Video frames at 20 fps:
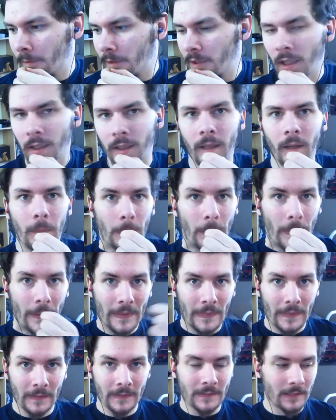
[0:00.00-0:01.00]
shotgun
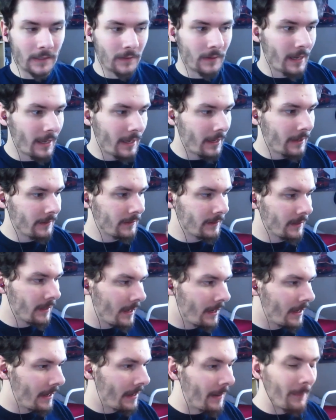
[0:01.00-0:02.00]
mic that Sarah has,
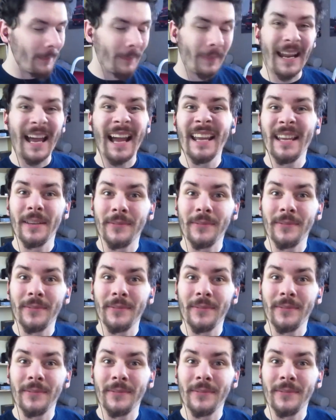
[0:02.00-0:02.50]
but I